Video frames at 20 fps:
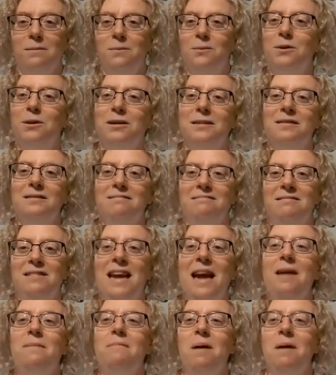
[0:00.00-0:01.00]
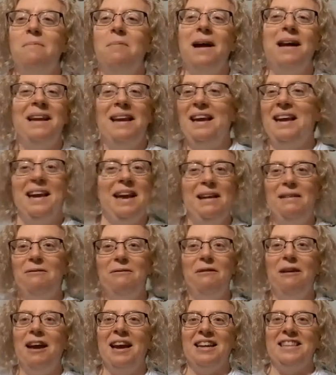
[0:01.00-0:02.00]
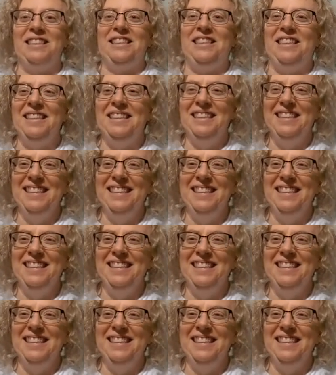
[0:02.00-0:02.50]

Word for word: will take my bike and get it fixed,